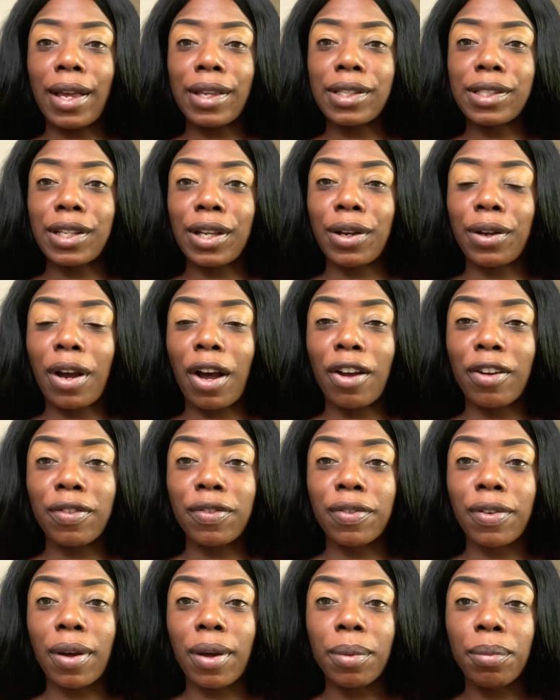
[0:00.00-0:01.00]
so
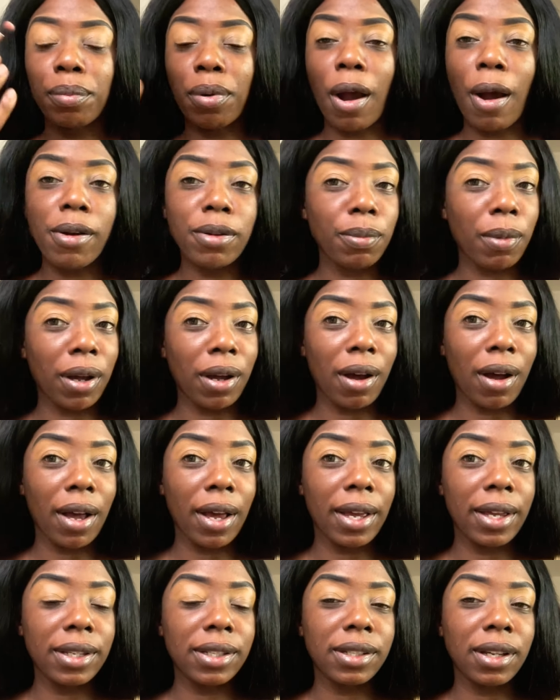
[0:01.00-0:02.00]
I've primed my
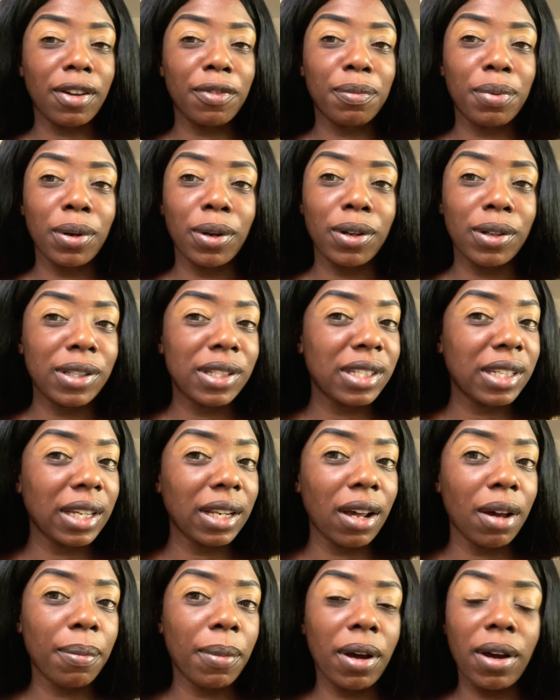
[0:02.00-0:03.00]
eyes, I've put
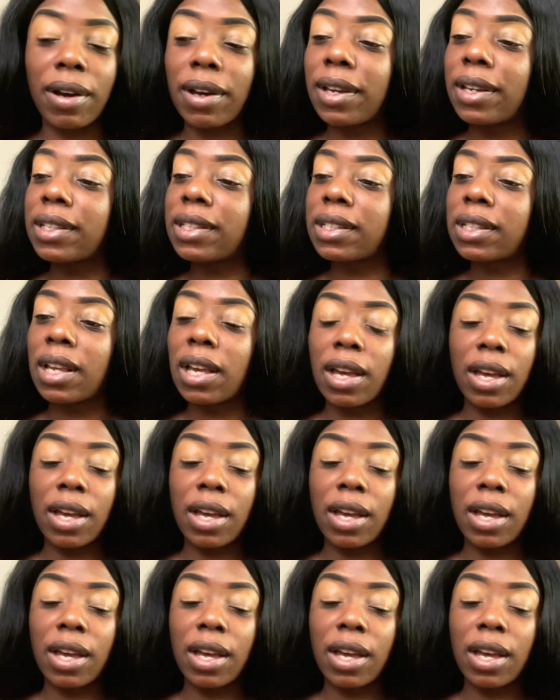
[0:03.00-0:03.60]
concealer on my eyes.